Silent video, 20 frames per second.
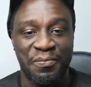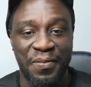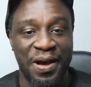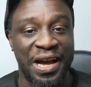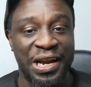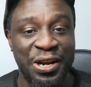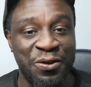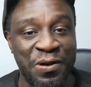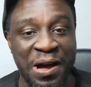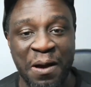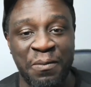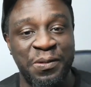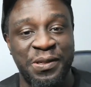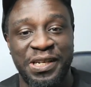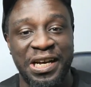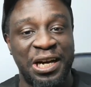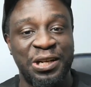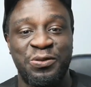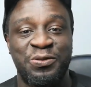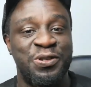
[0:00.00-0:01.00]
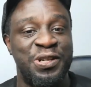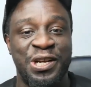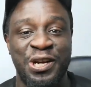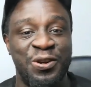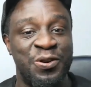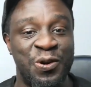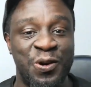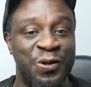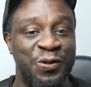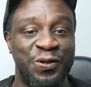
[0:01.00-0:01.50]
Man, the way I'm sad today,
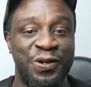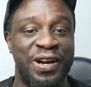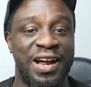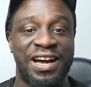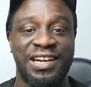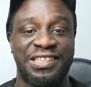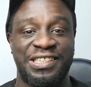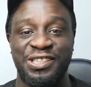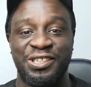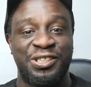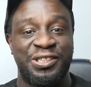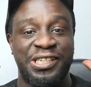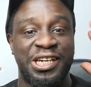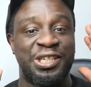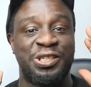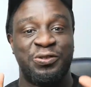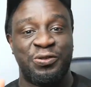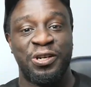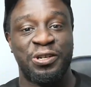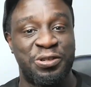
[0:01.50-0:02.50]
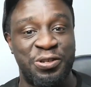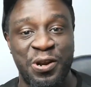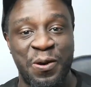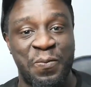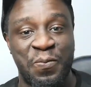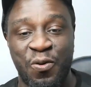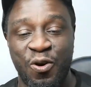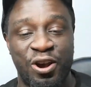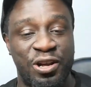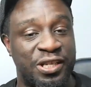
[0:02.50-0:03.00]
no introduction, just straight to the
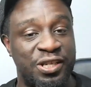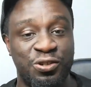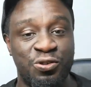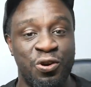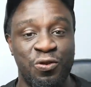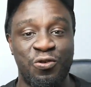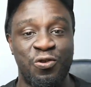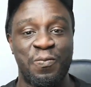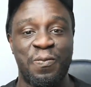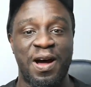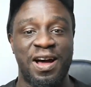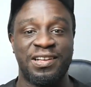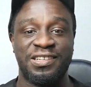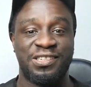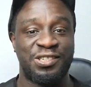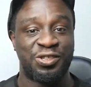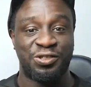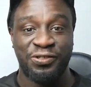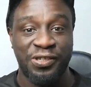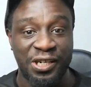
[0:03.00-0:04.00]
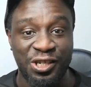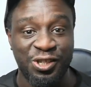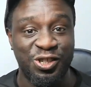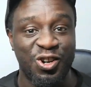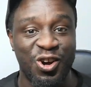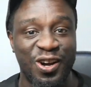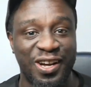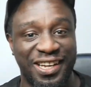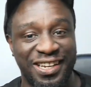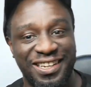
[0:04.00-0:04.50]
point, no romance, straight
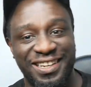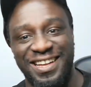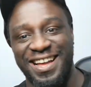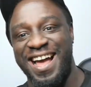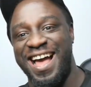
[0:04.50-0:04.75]
doggy.